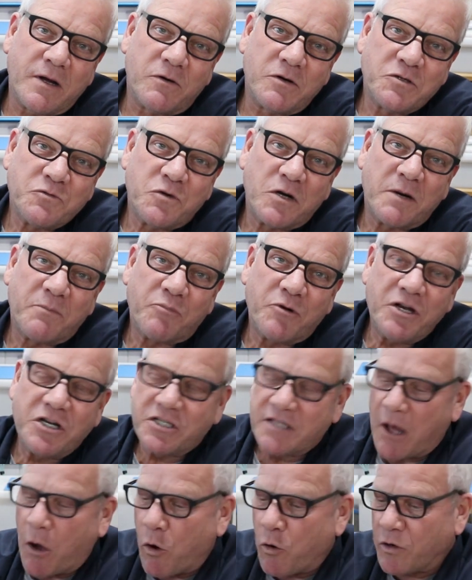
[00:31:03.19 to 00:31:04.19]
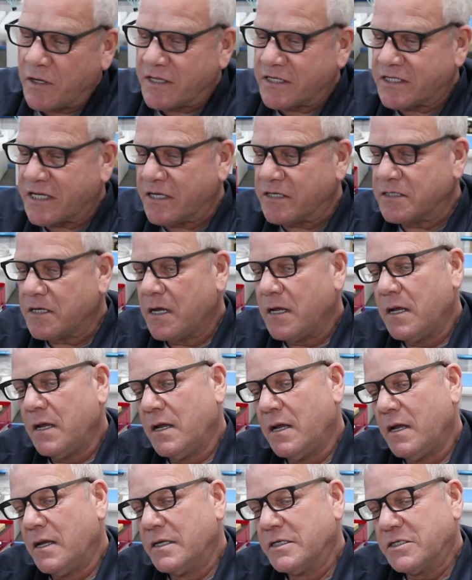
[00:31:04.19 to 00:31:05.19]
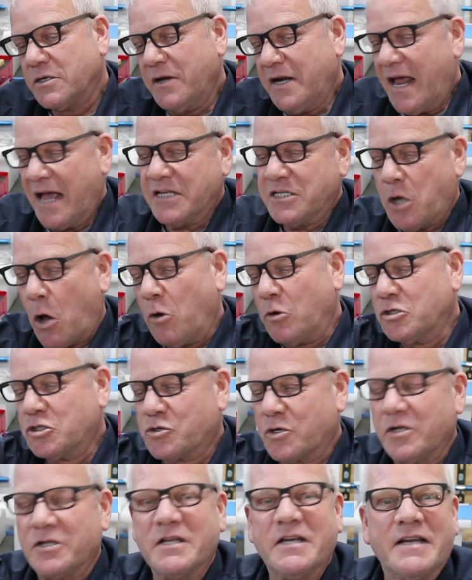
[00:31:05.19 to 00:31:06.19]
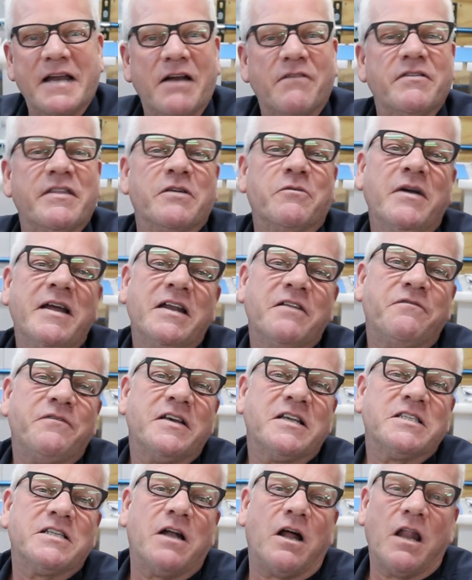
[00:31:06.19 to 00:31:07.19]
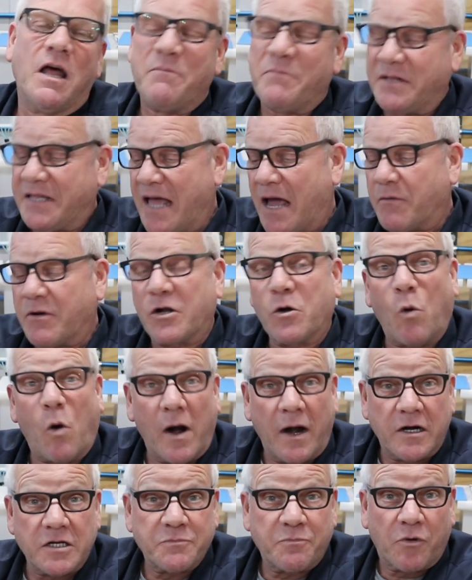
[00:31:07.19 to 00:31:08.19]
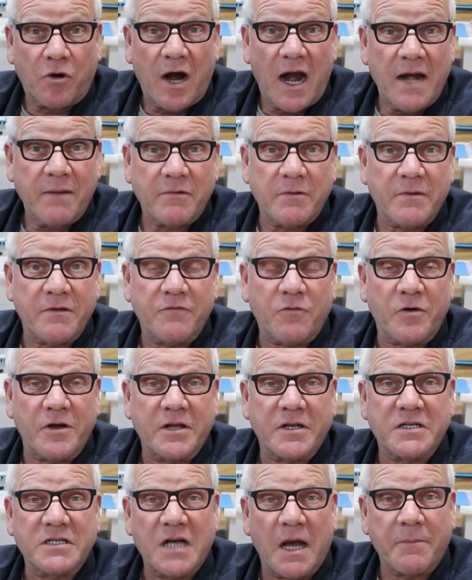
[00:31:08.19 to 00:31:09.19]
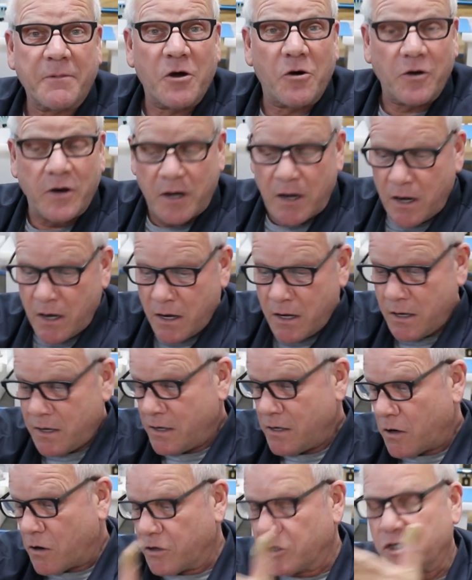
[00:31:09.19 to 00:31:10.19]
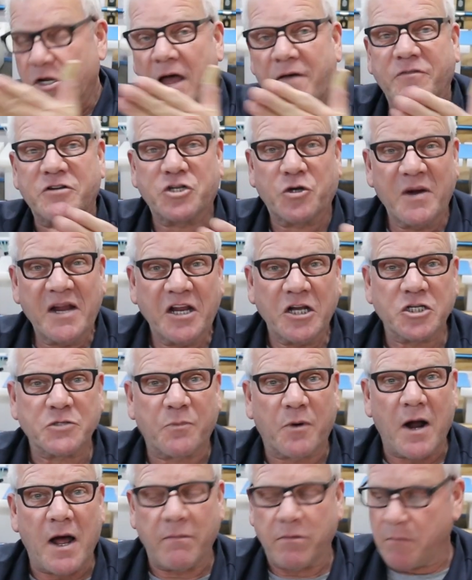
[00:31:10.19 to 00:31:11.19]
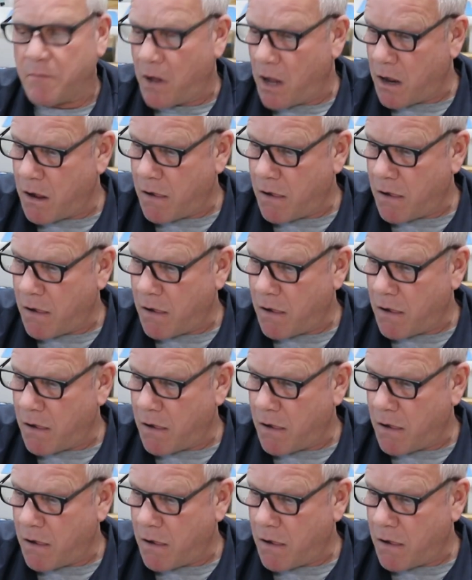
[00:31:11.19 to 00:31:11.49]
always want to preach the honing the skills. So it has holes drilled in it and everything. We had to fix it all up, but that requires primer before you can top coat it, or it'll have a shrinkage problem.